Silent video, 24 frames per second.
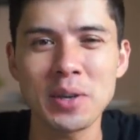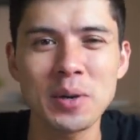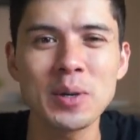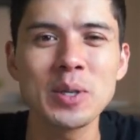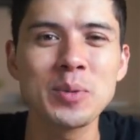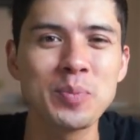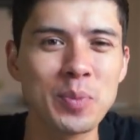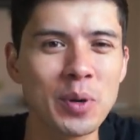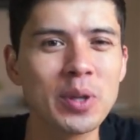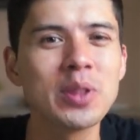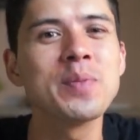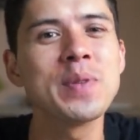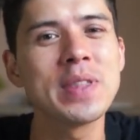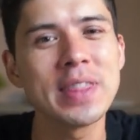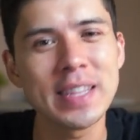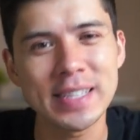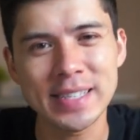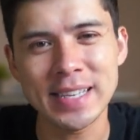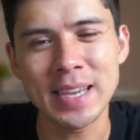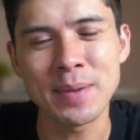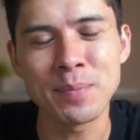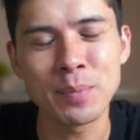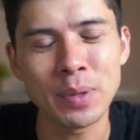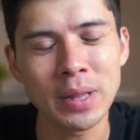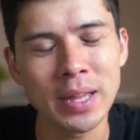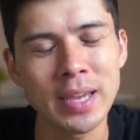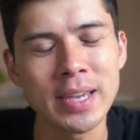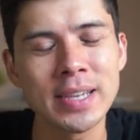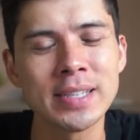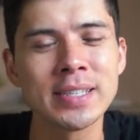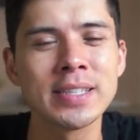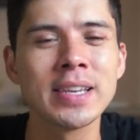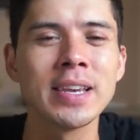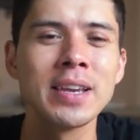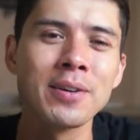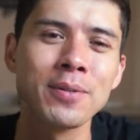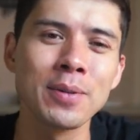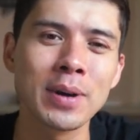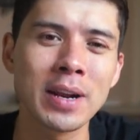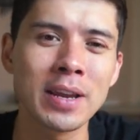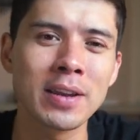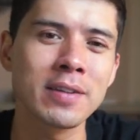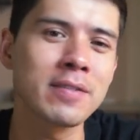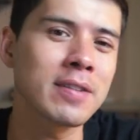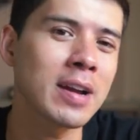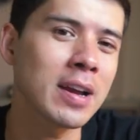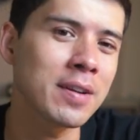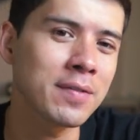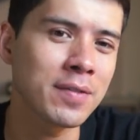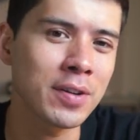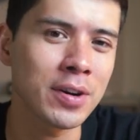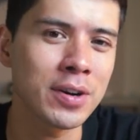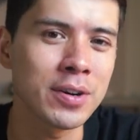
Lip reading: always put them in the same place when I arrive